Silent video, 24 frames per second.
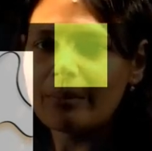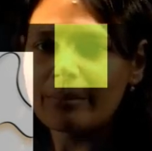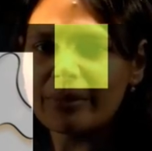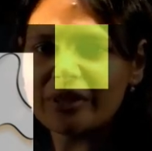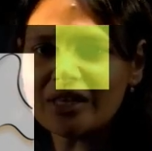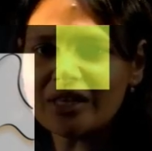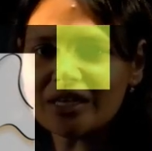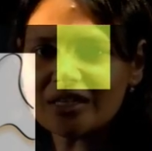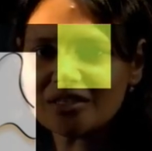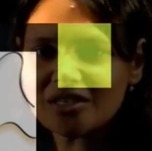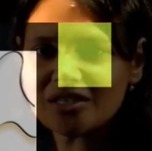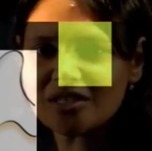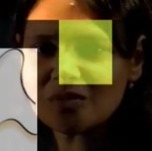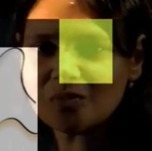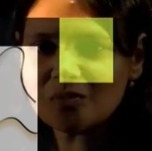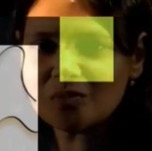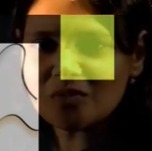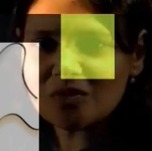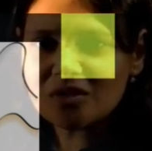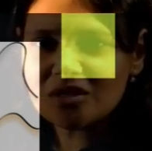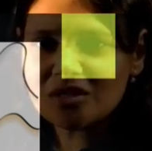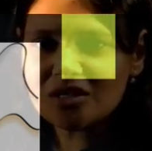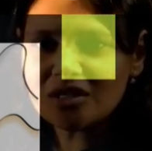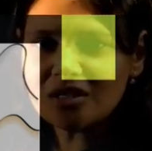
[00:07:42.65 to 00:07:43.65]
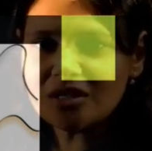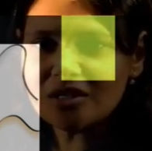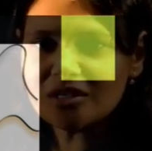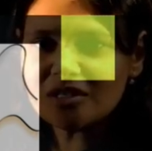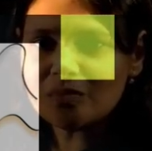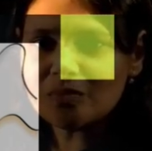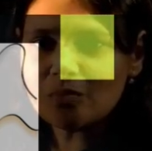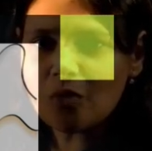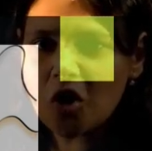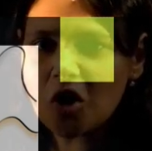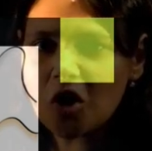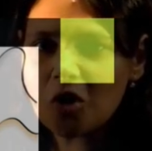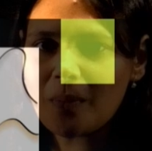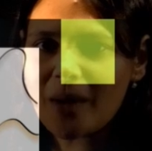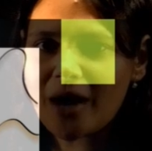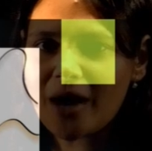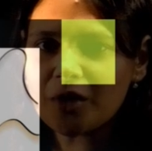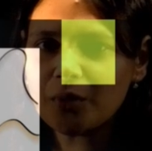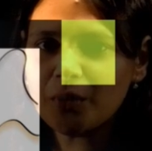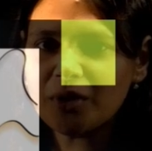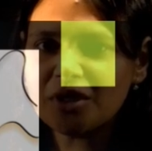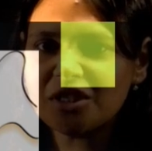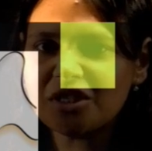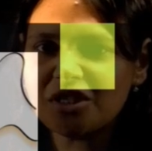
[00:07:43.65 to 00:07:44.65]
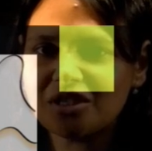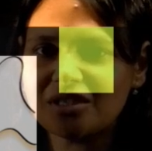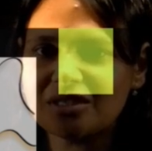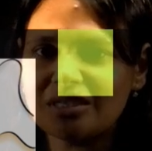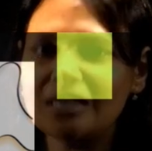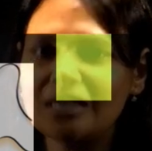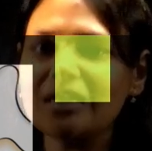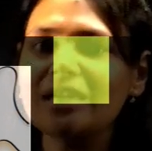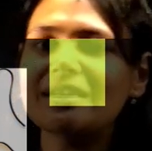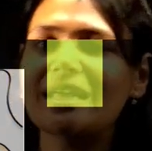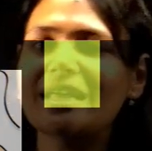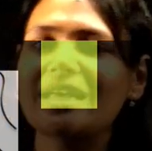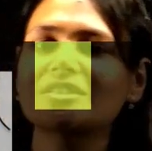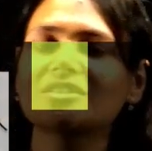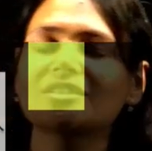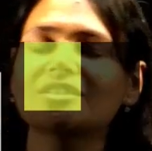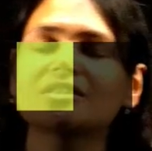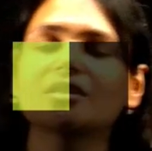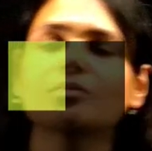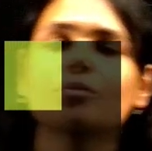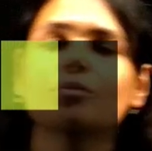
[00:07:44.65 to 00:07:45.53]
but there is still a small part which is still attached at